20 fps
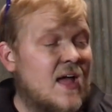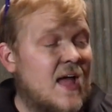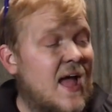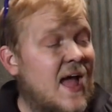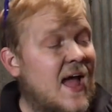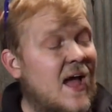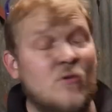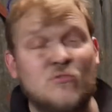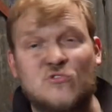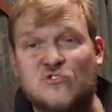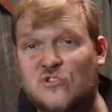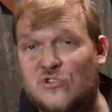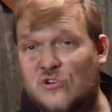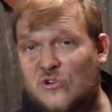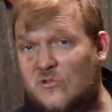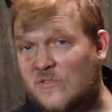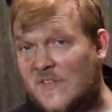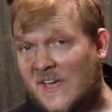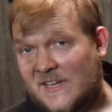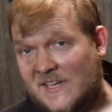How
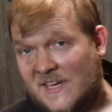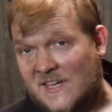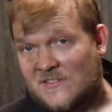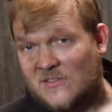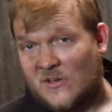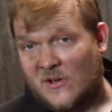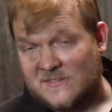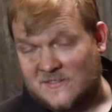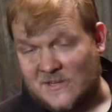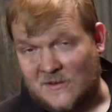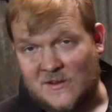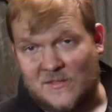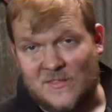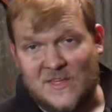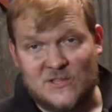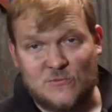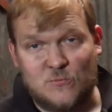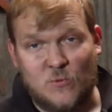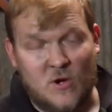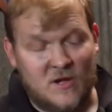true that is, I don't know.
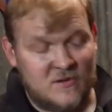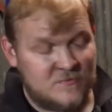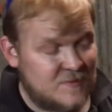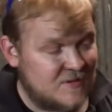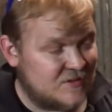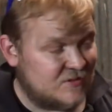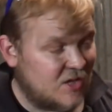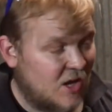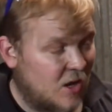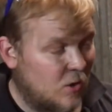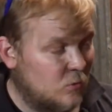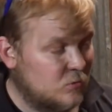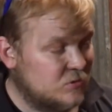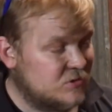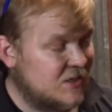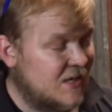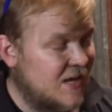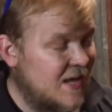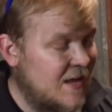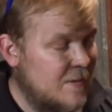That's what I've been
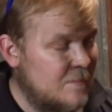told.